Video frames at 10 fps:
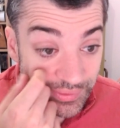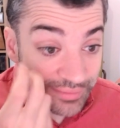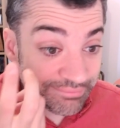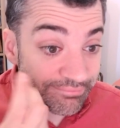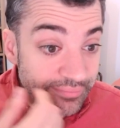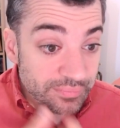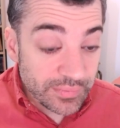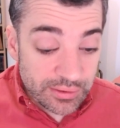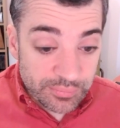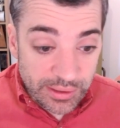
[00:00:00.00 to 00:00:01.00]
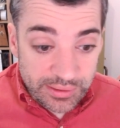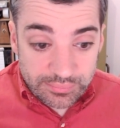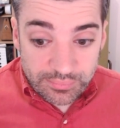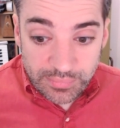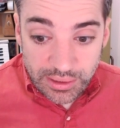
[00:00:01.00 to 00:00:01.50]
That that is my,
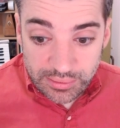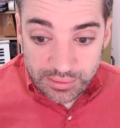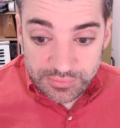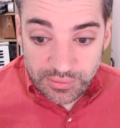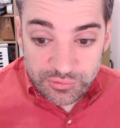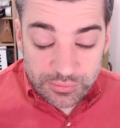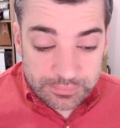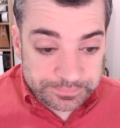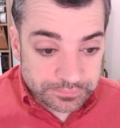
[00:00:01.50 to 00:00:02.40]
my assumption.